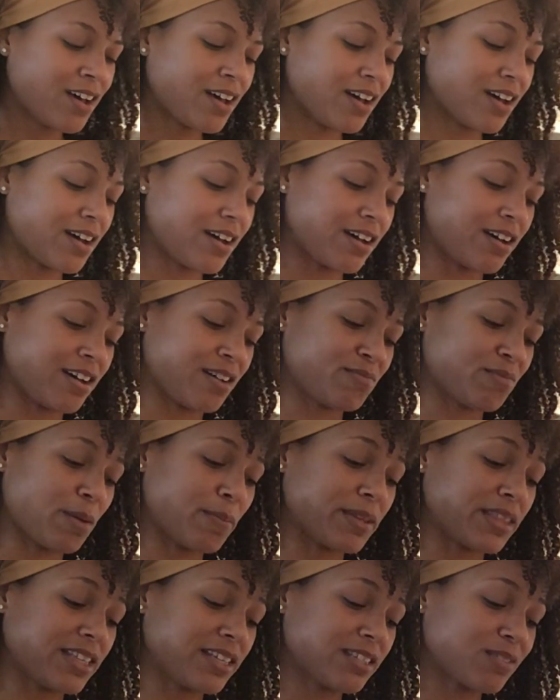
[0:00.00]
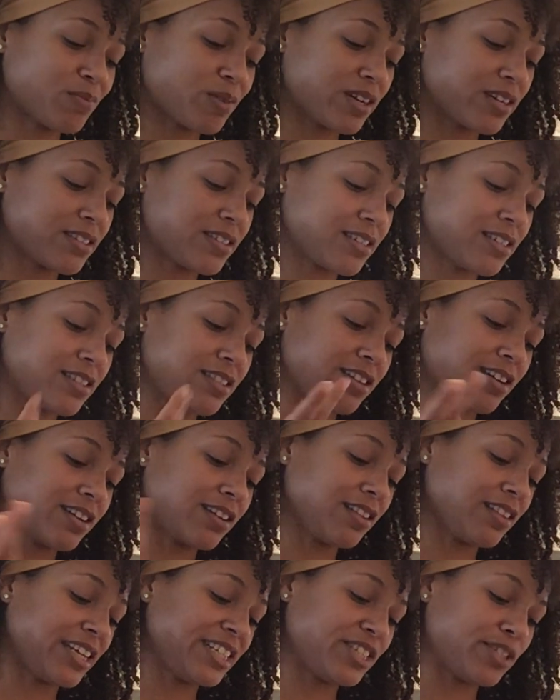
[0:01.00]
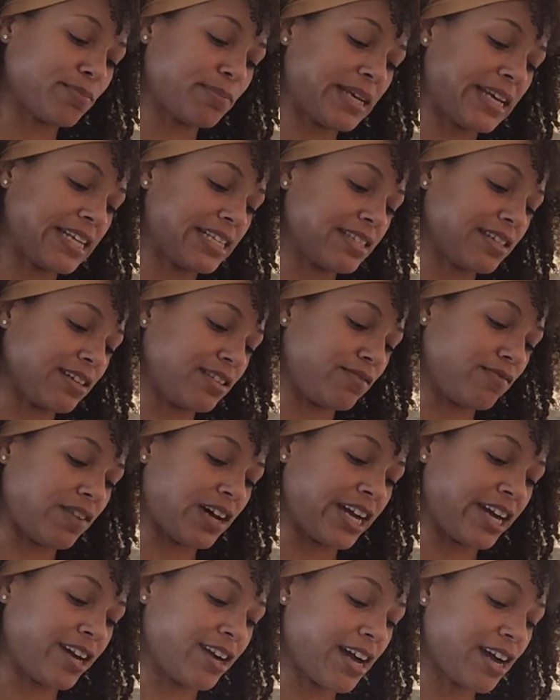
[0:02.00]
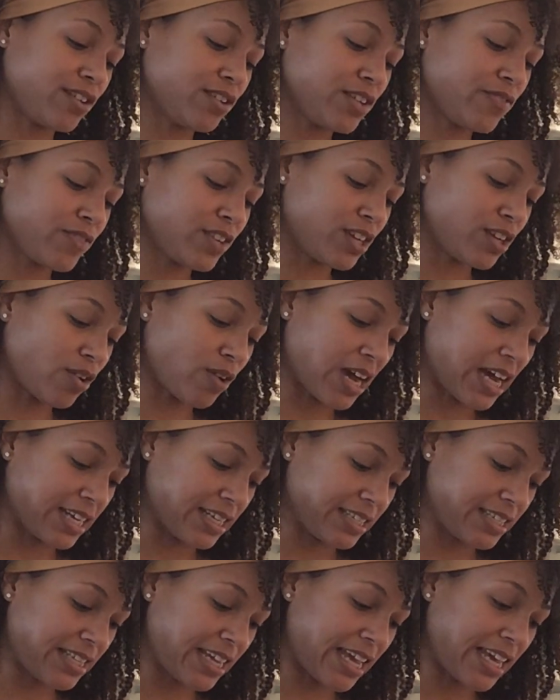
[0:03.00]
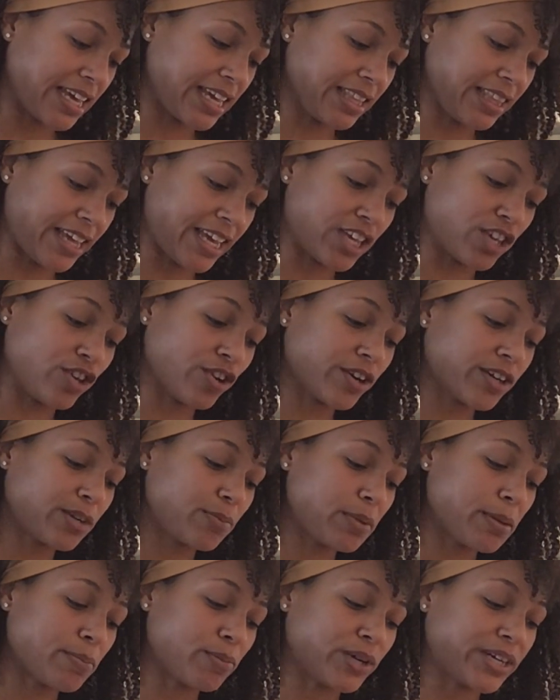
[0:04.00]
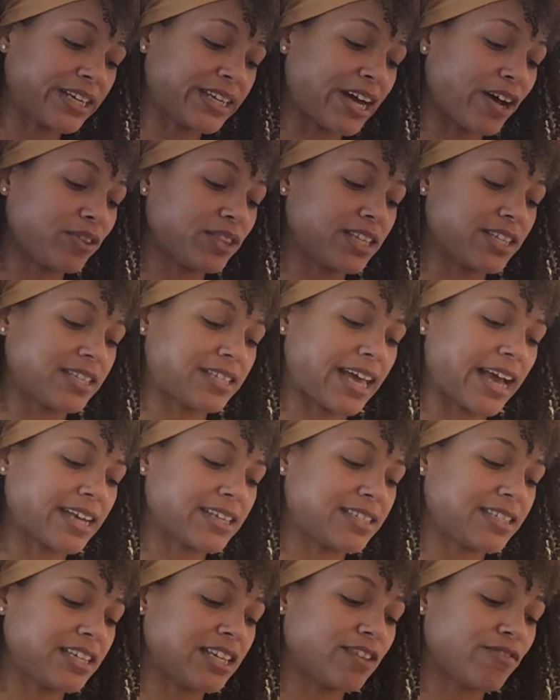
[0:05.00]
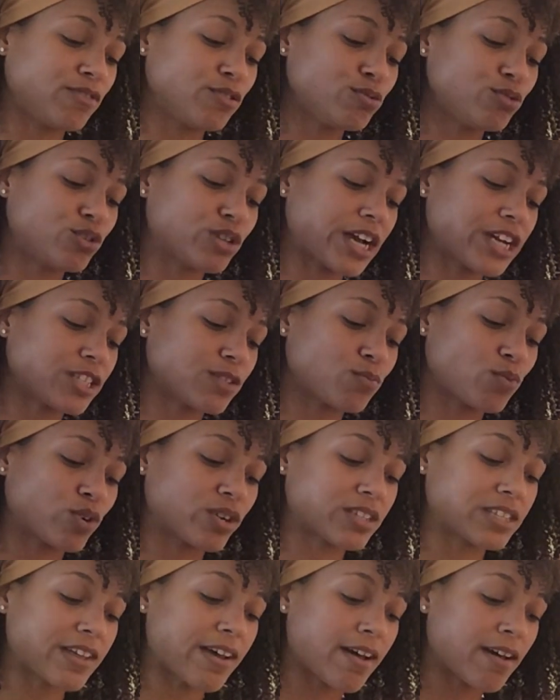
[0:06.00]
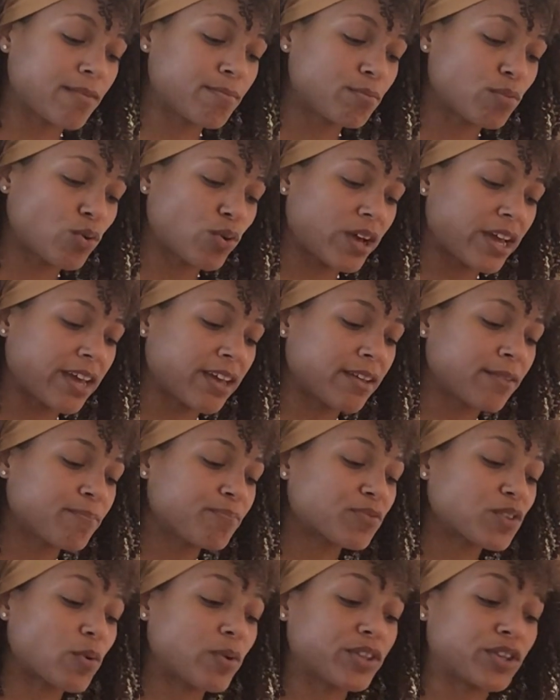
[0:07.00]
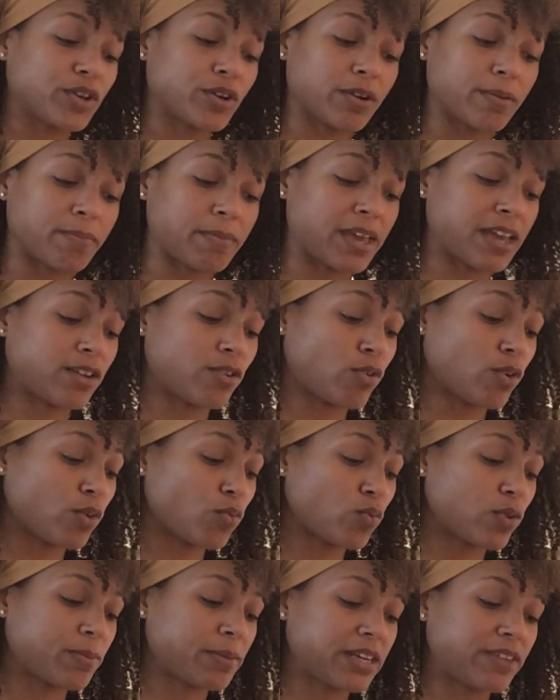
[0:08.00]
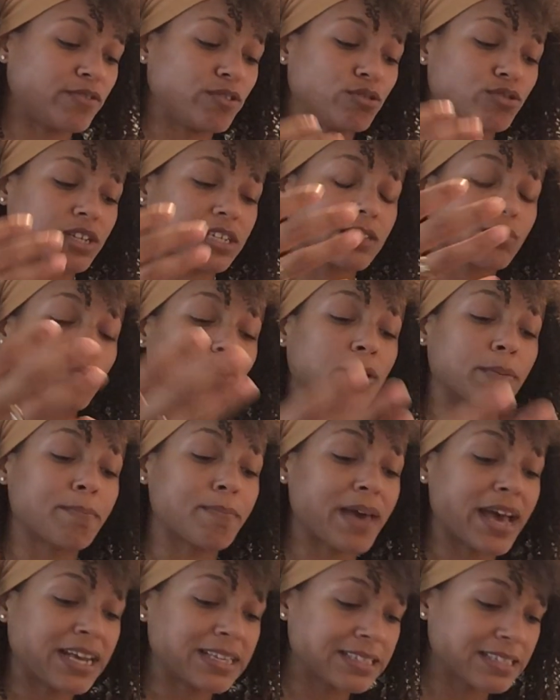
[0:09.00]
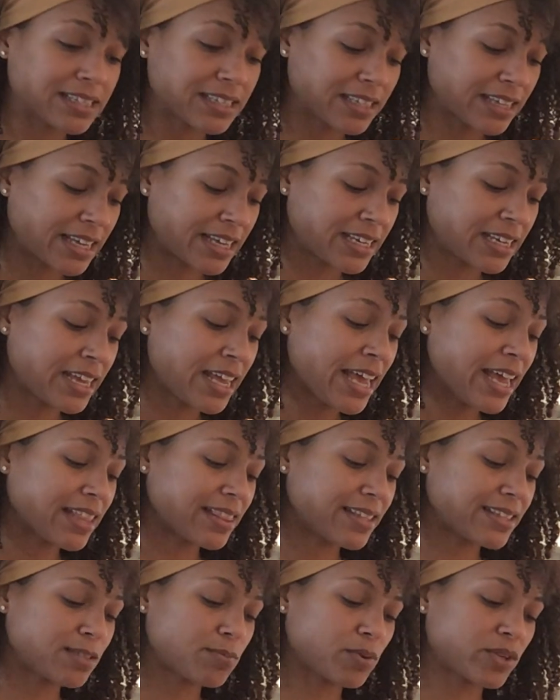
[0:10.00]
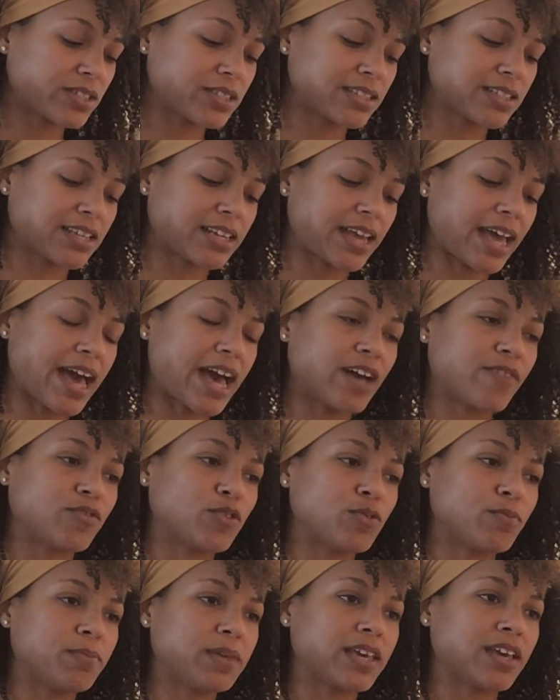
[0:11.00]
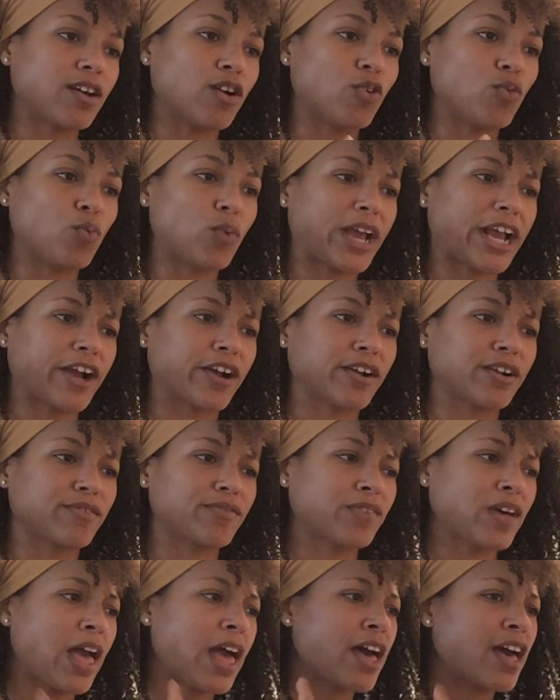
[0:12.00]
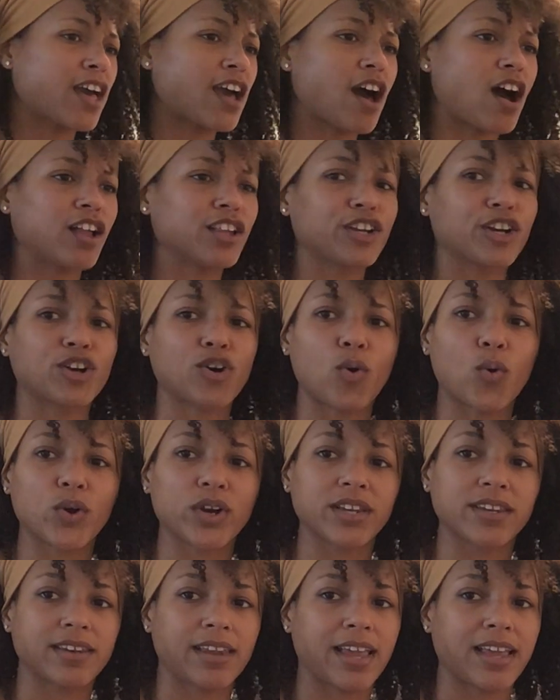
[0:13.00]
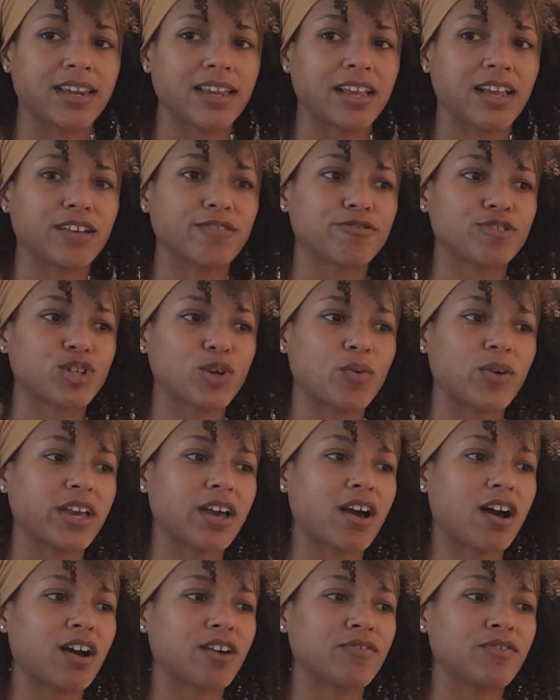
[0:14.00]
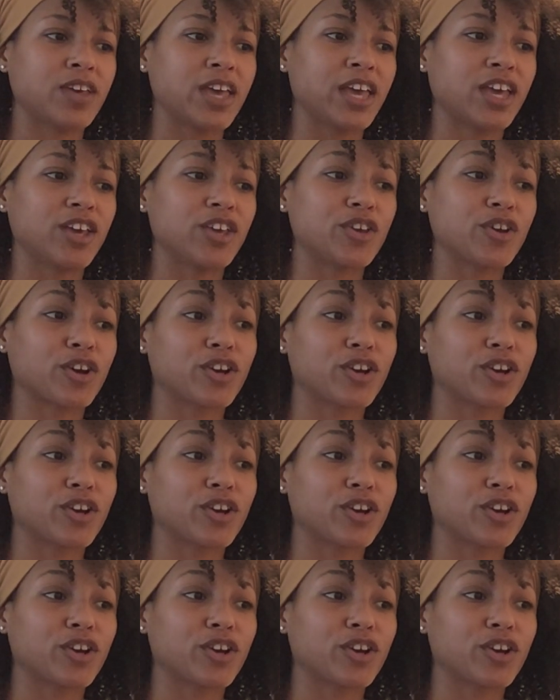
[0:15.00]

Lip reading: But this person, they're gonna light your pants on fire. I don't even know how to say it. Like, you're gonna be bringing out the sexy. If you dress more tomboy, whether you're a man or a woman, if you dress more masculine, this person's gonna have you being aware of color coordinating, of showing off your